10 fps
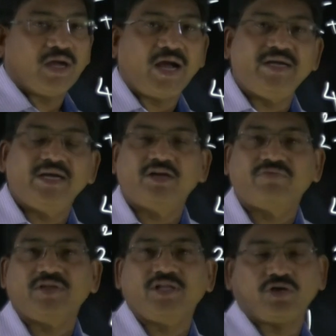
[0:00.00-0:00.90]

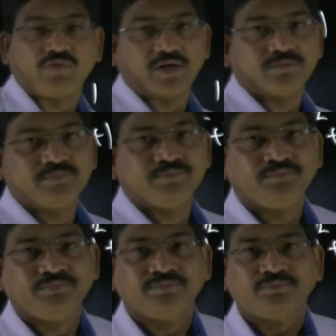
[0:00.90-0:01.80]
identify that one.
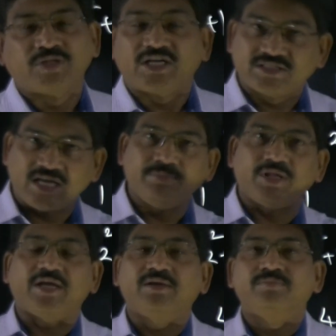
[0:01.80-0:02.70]
Or same
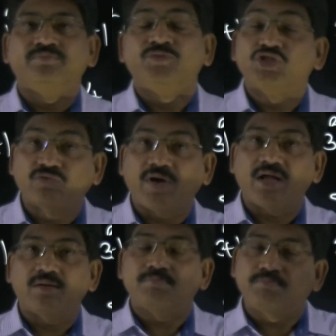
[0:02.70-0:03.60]
thing,
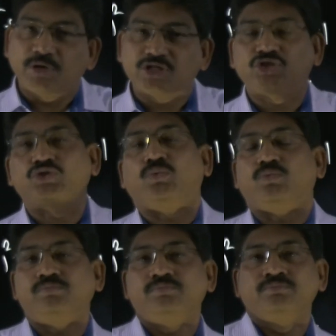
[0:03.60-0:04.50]
square plus 2,
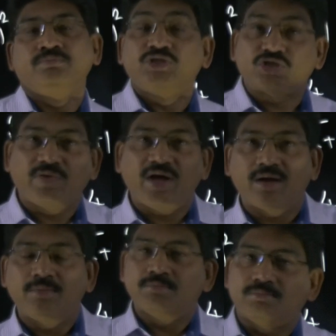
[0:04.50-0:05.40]

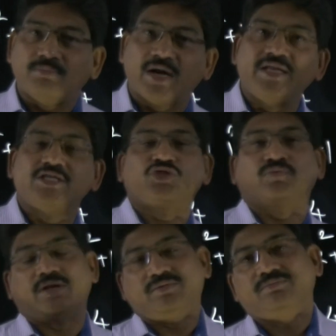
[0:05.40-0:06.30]
square minus
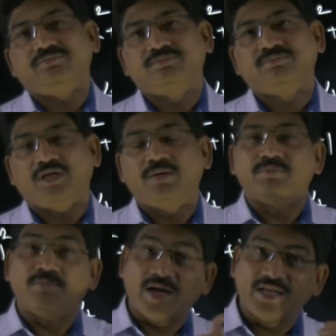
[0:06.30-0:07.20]
1,
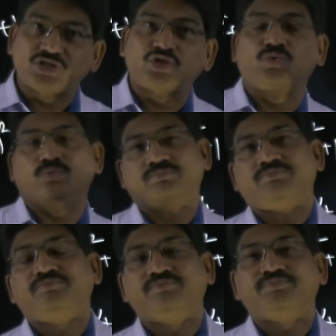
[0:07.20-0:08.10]
minus 2.
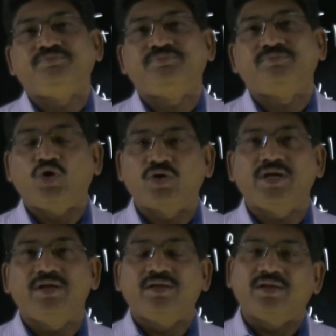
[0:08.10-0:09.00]

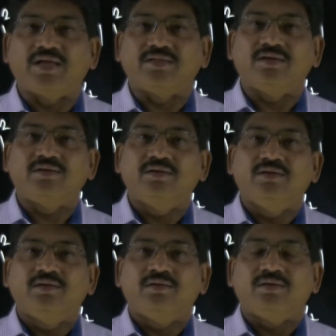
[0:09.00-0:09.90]
Okay, like that.
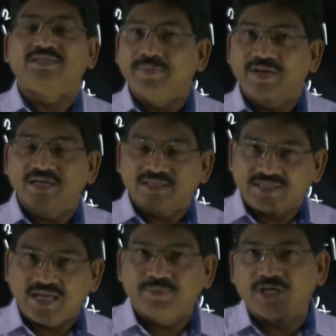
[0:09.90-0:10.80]
Similarly,
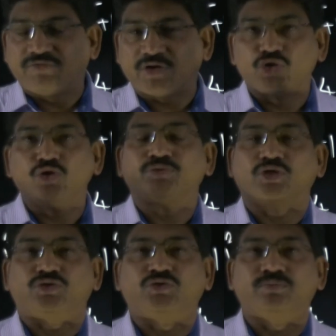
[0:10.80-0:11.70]
same thing for cubes
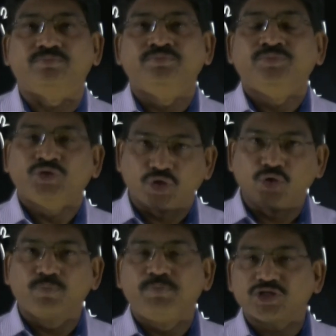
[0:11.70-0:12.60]
also.
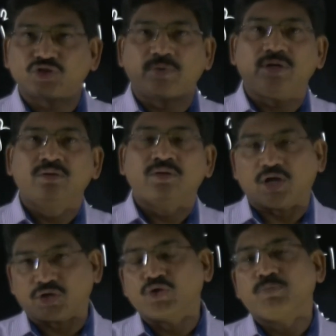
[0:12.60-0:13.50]
Cube plus 1
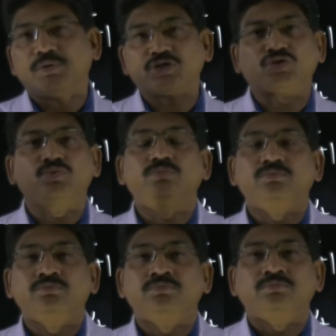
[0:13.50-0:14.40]
or cube plus 2
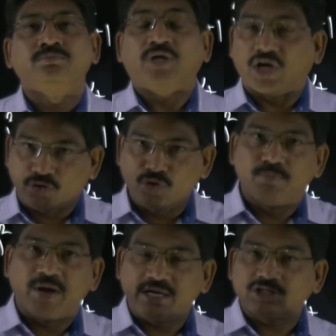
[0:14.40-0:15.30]
or cube
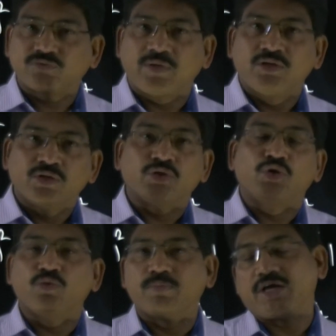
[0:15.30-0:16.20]
minus 1,
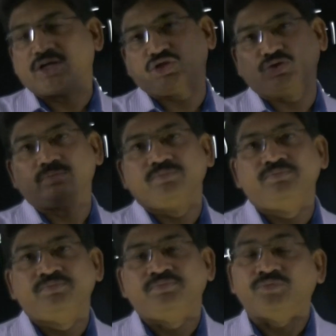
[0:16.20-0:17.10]
cube minus 2.
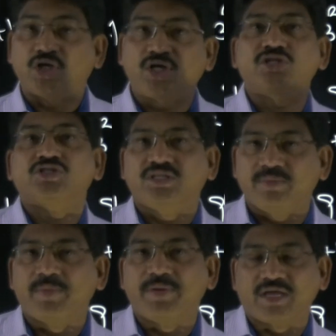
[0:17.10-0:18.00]
That also they
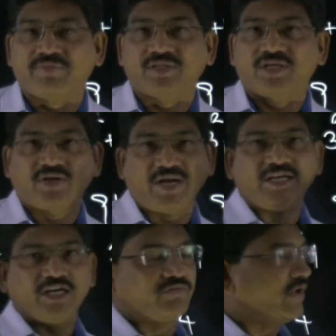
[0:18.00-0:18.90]
may be giving. They can
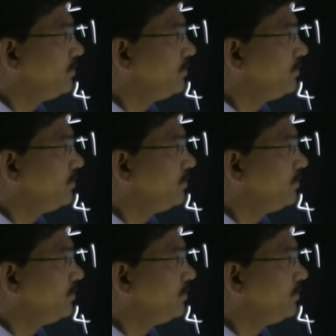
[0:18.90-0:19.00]
identify.